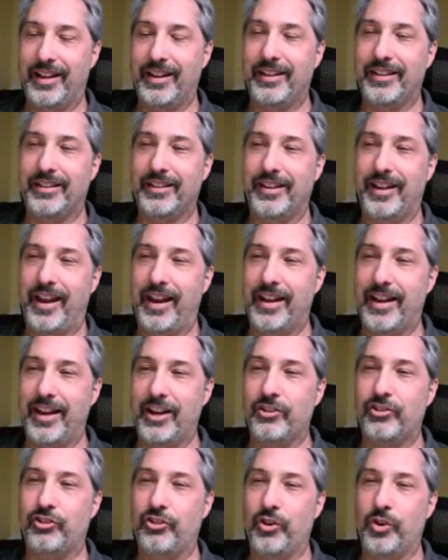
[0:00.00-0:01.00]
an
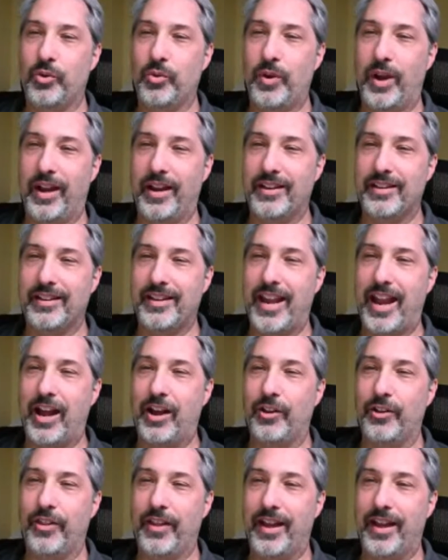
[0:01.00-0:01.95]
issue. And now